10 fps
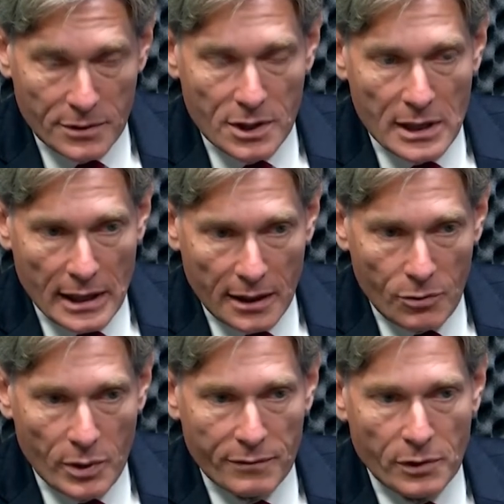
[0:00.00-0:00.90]
Today,
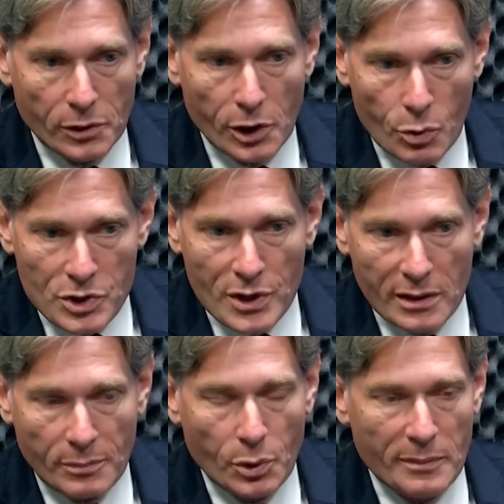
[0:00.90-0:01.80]
we have the lowest
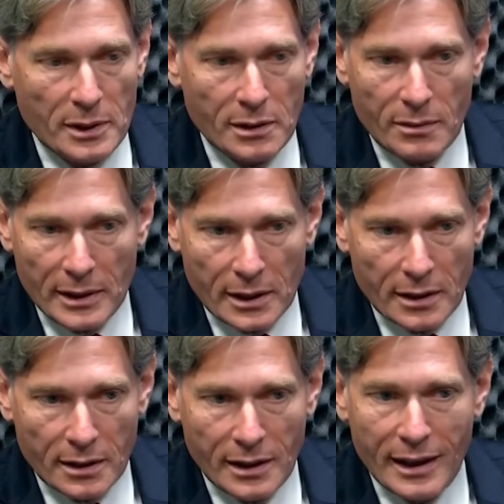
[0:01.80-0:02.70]
unemployment in
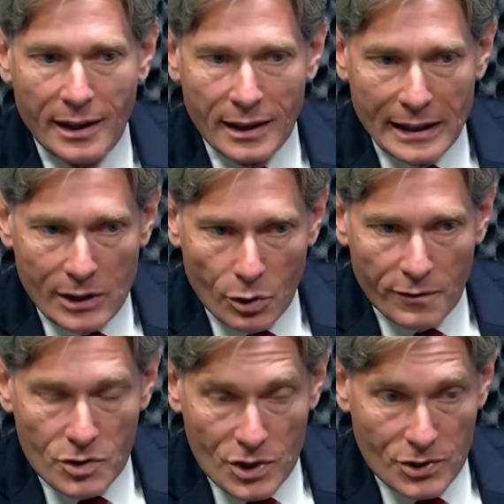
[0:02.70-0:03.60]
America in
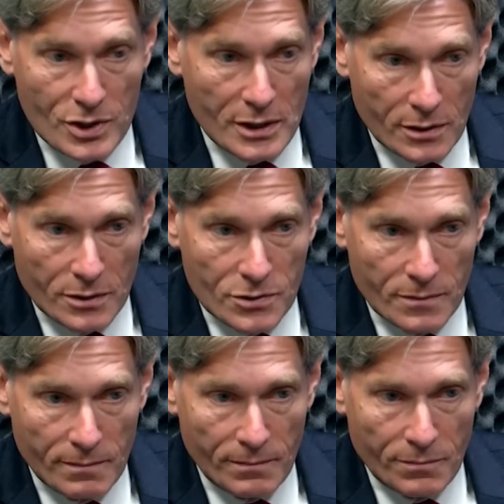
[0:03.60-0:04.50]
over 60 years.
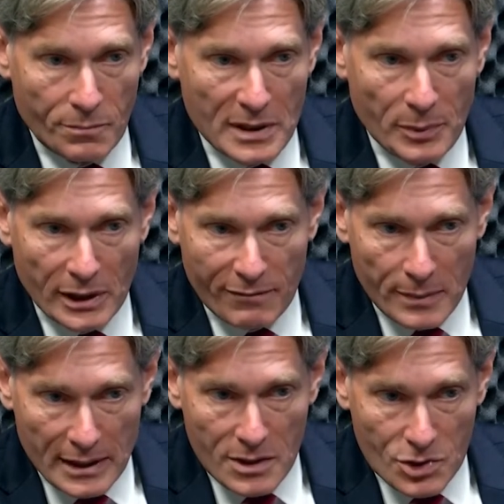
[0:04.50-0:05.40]
People have
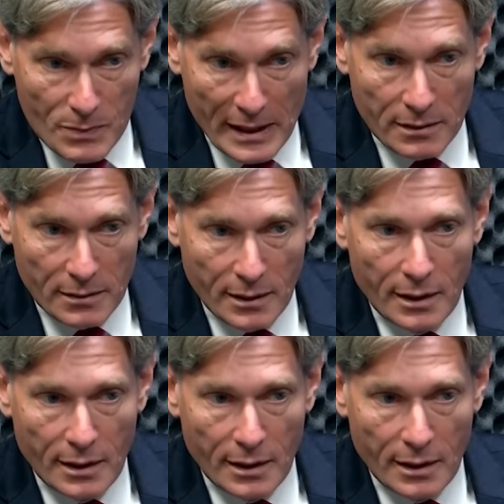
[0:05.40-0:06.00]
money to spend.